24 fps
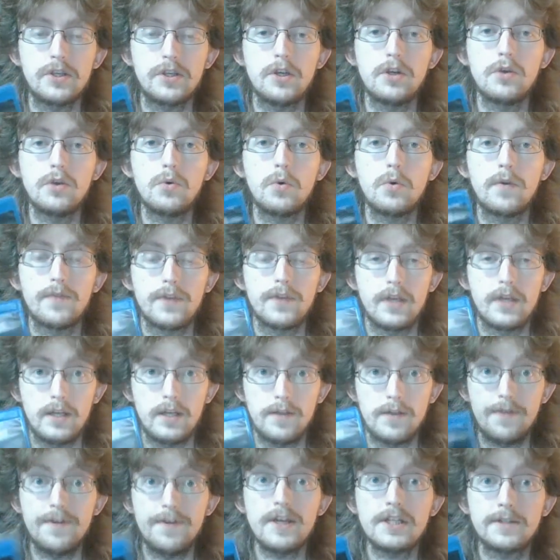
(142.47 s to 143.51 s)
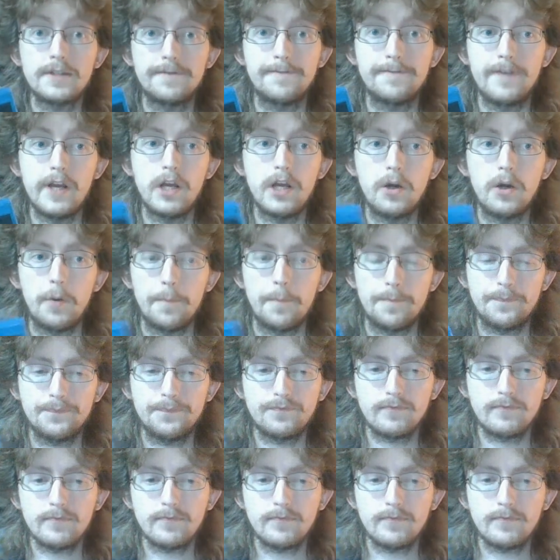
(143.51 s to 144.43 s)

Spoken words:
to this film.